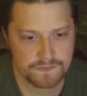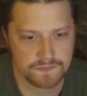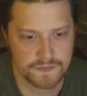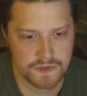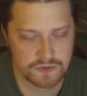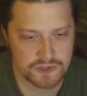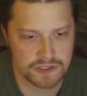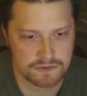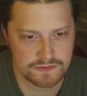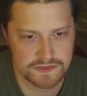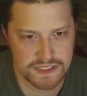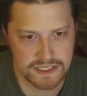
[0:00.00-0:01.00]
you know,
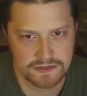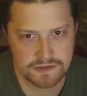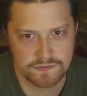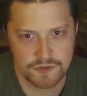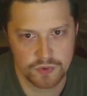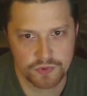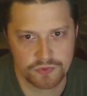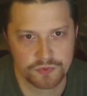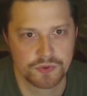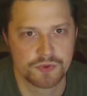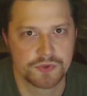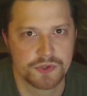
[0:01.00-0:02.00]
taking the viewer
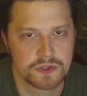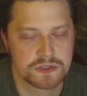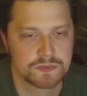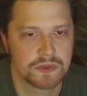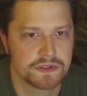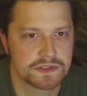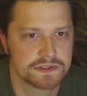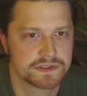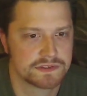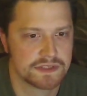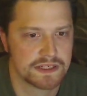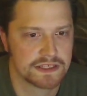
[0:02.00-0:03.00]
through your
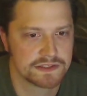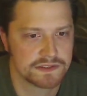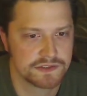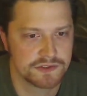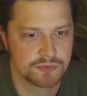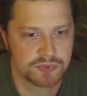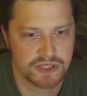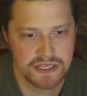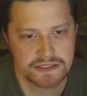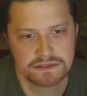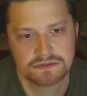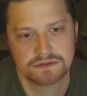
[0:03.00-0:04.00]
experience as you play it.